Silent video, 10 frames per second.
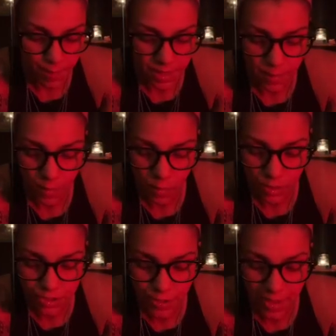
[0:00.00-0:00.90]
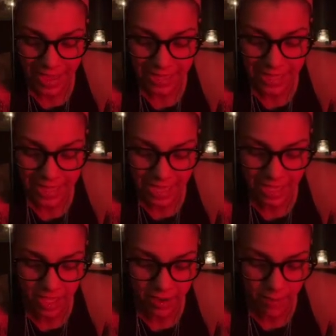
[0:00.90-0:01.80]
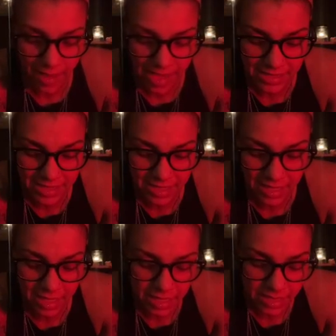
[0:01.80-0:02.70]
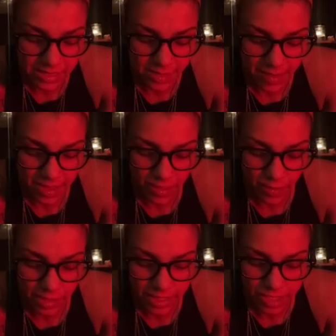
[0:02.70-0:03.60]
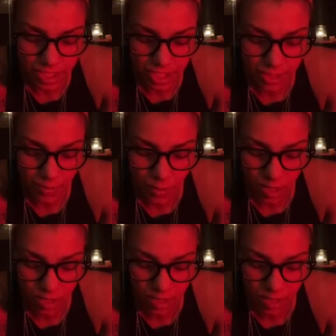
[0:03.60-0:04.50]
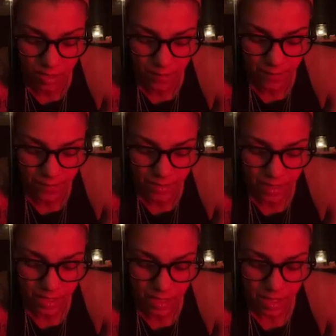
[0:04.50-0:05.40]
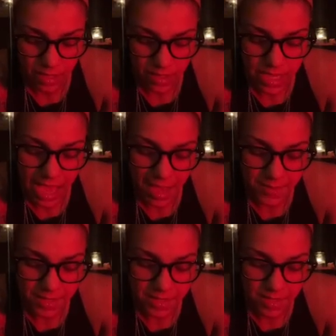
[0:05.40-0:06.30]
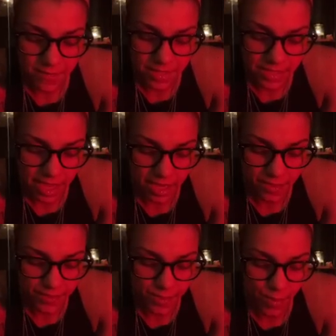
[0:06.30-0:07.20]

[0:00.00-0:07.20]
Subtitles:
People will do anything in their capacity to make the relationship work. The absence of this kind of